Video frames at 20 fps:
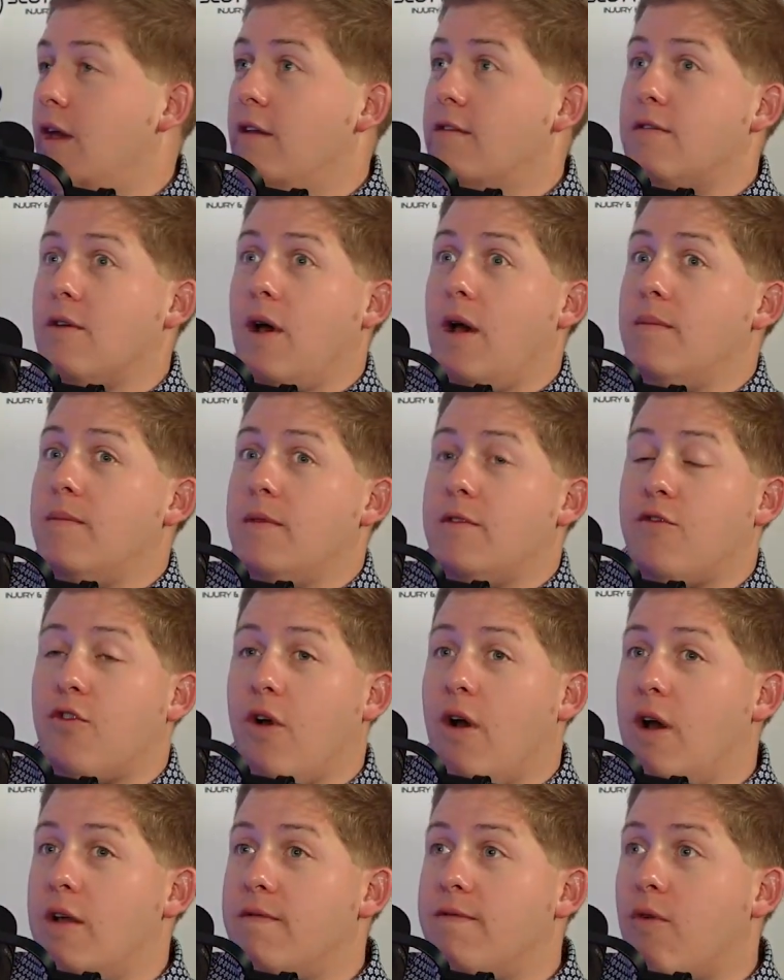So I've
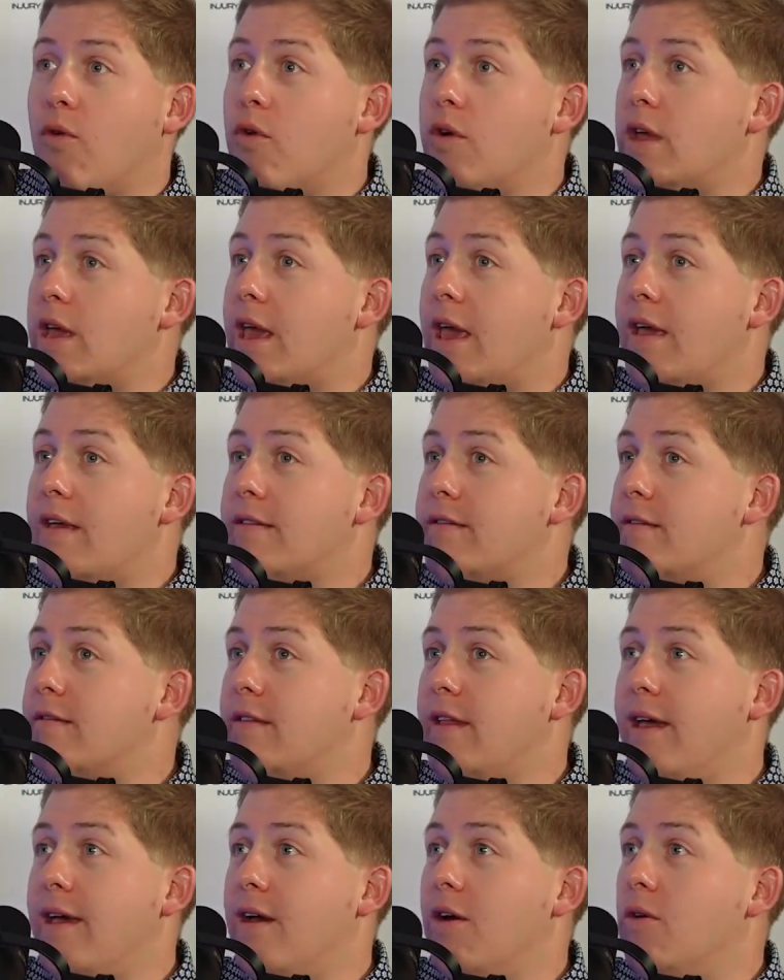tried 40 cases
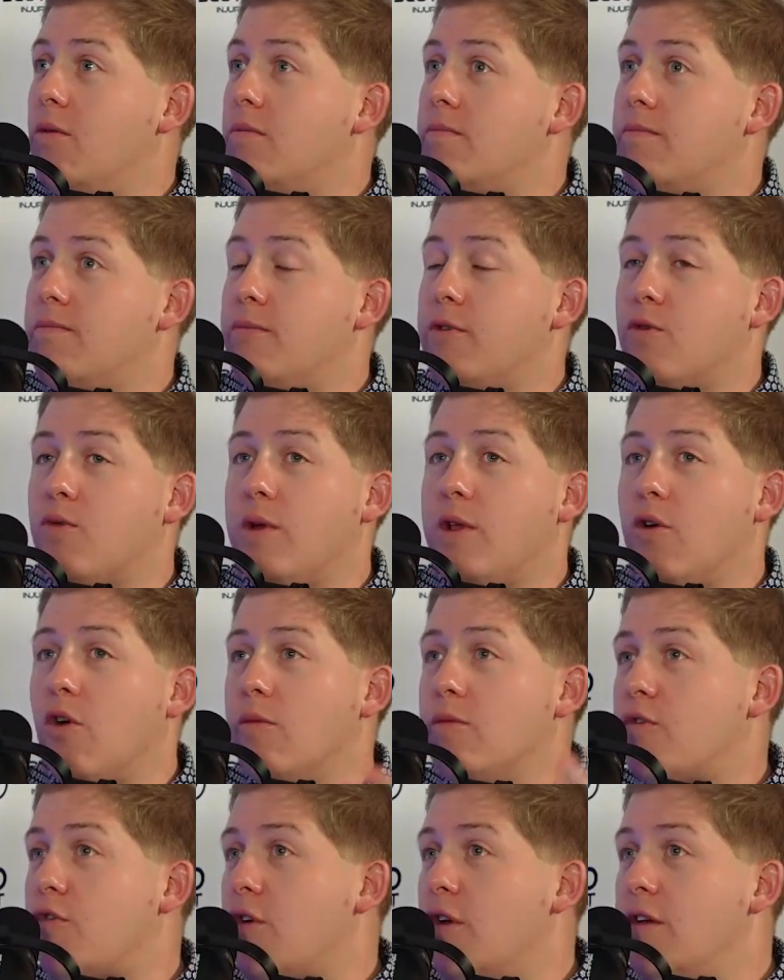now between
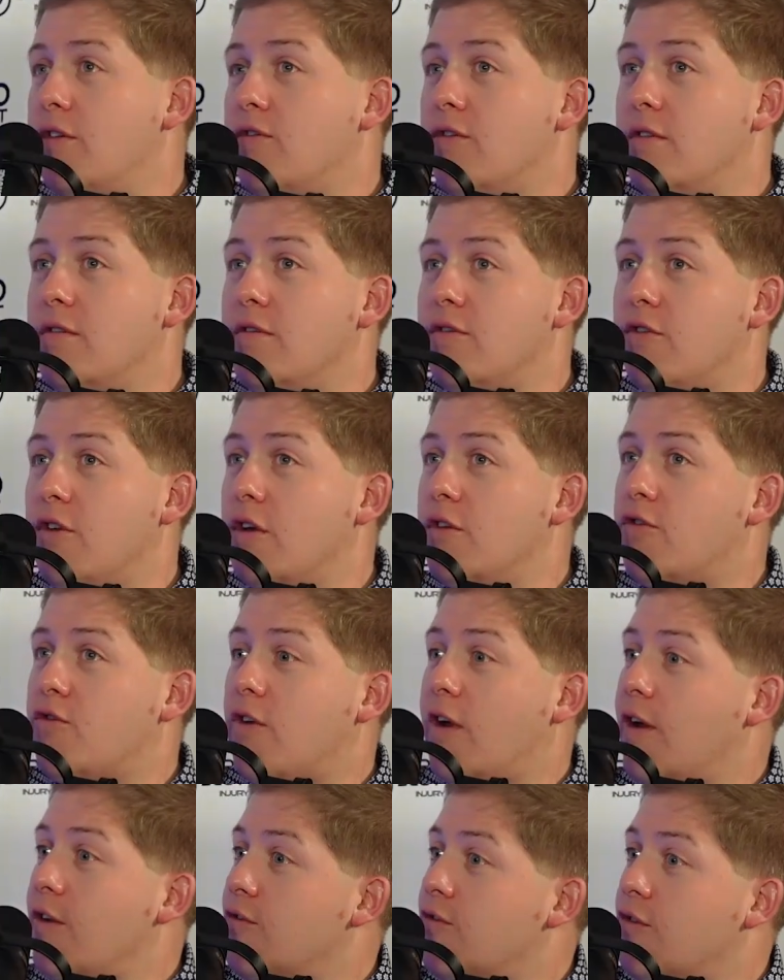arbitrations, judge
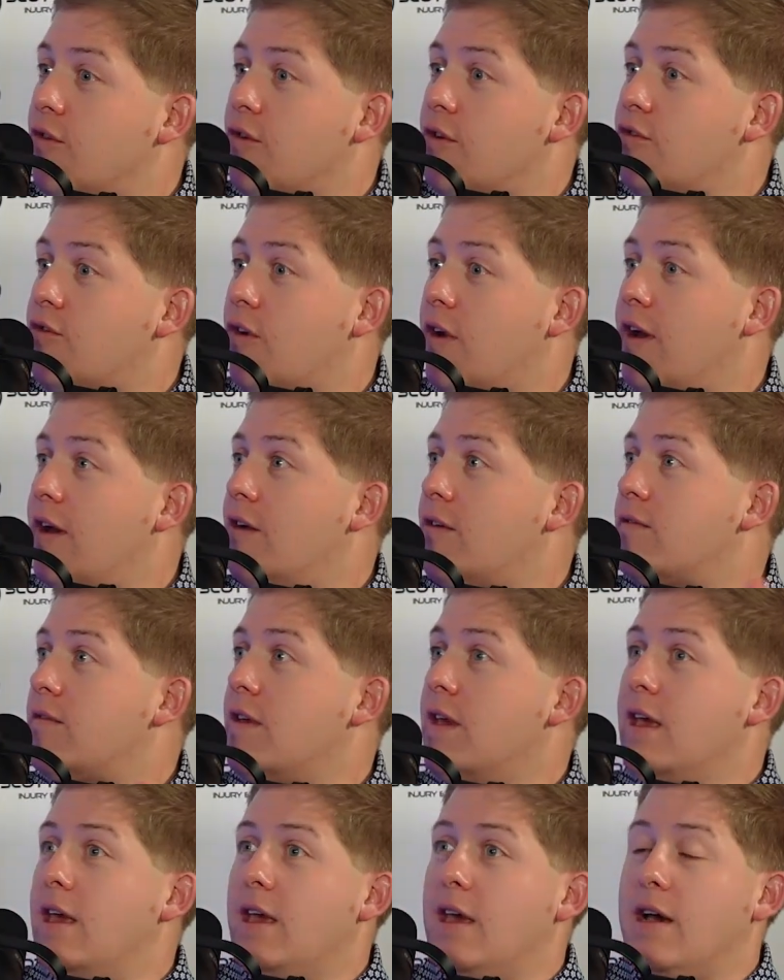trials, jury trials.
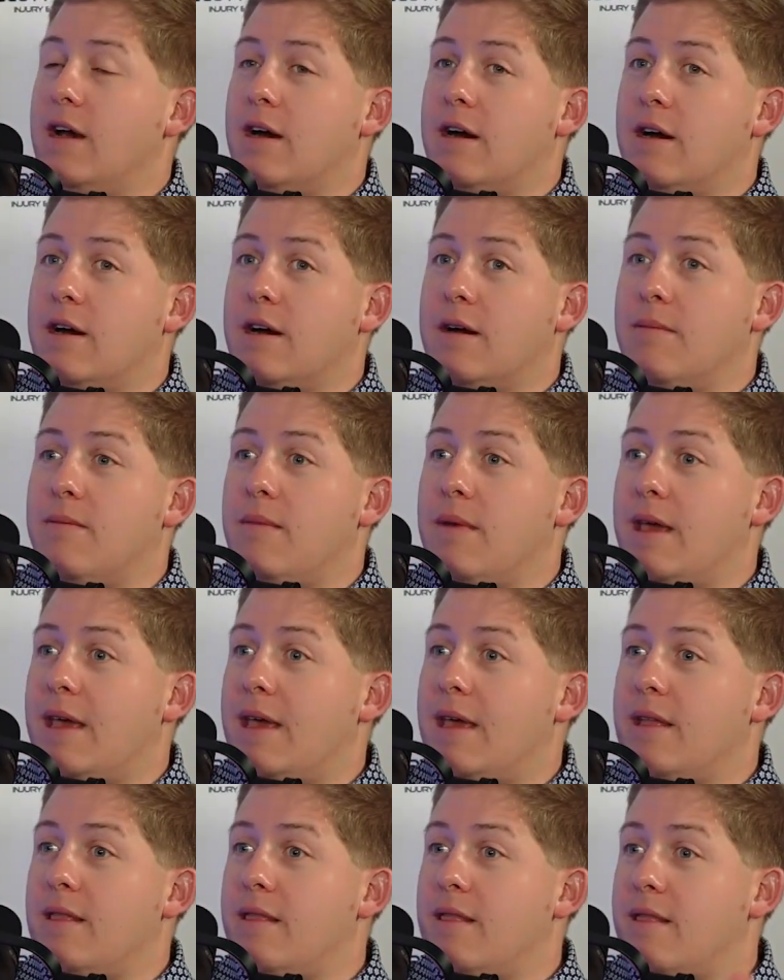
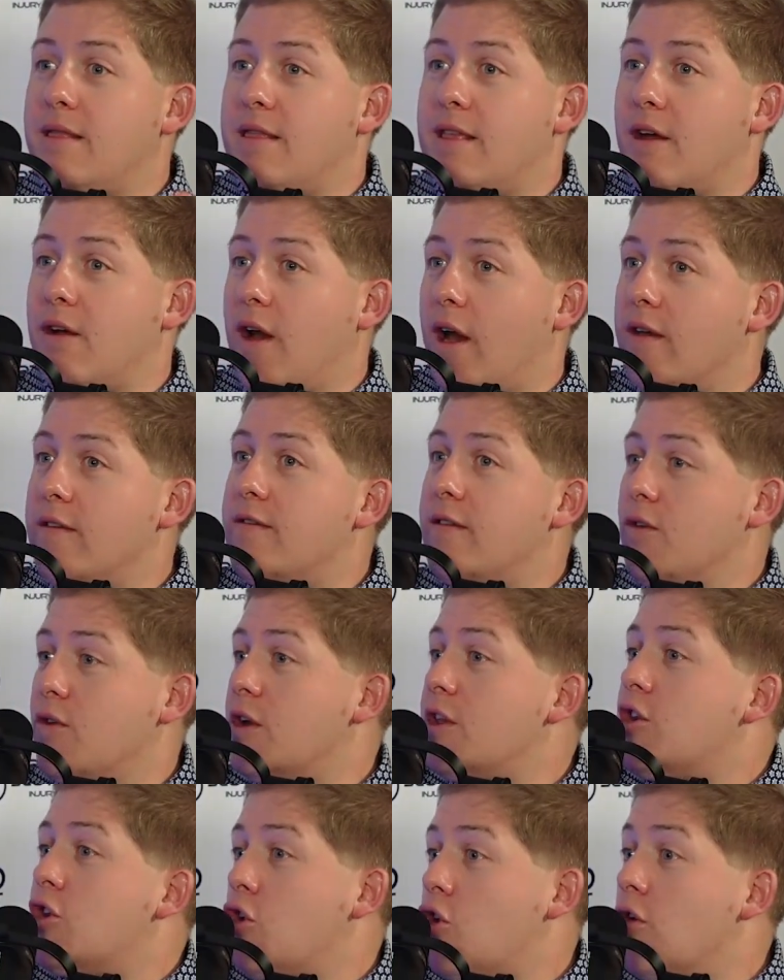And I still
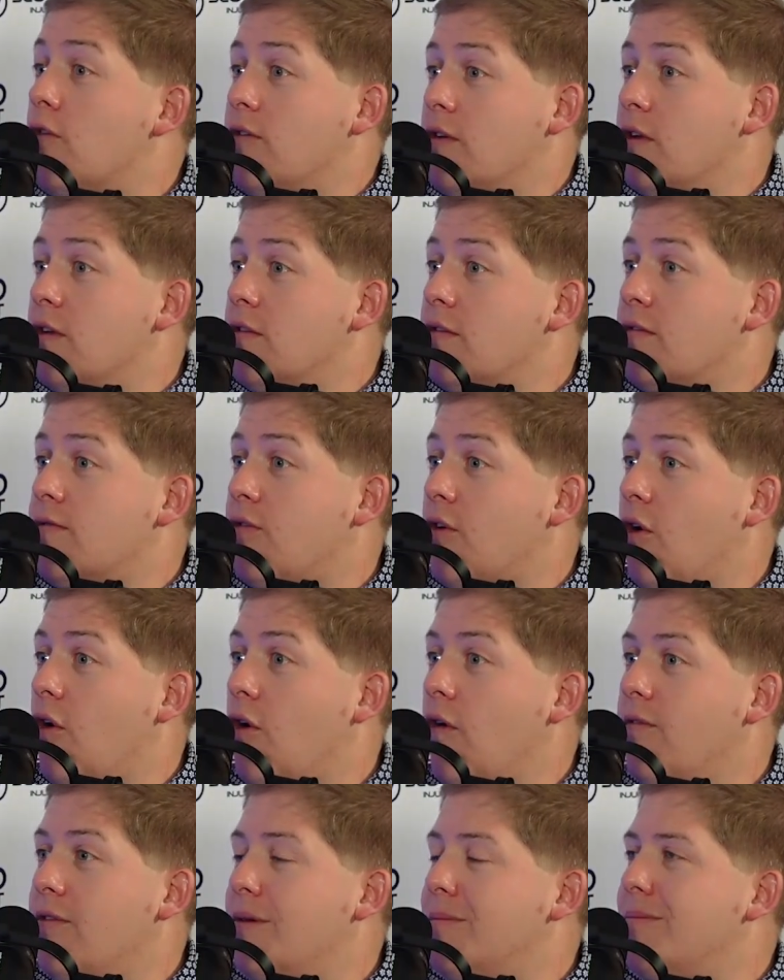get nervous for
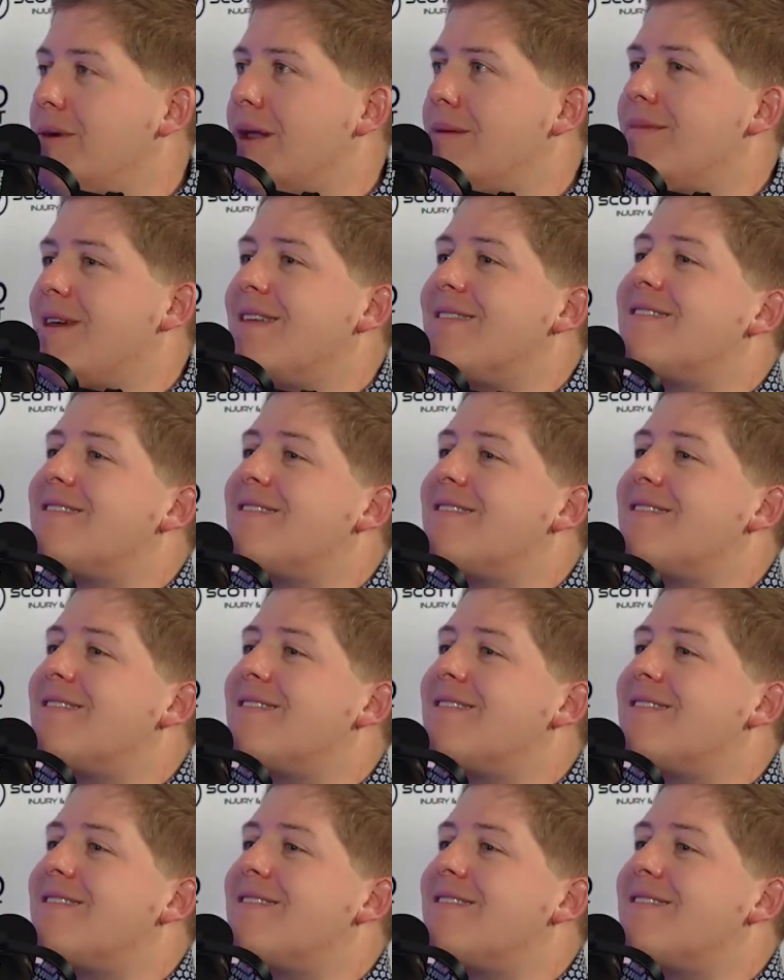all of them, but I'm not.